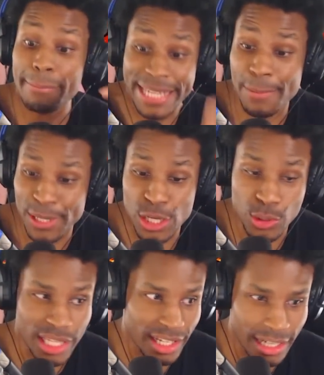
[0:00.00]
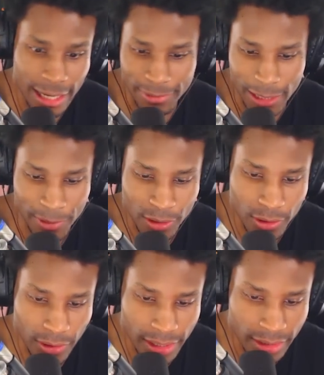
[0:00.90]
I'm keeping you then. I'm keeping
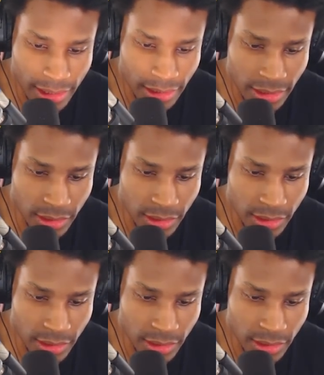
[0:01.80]
you going. I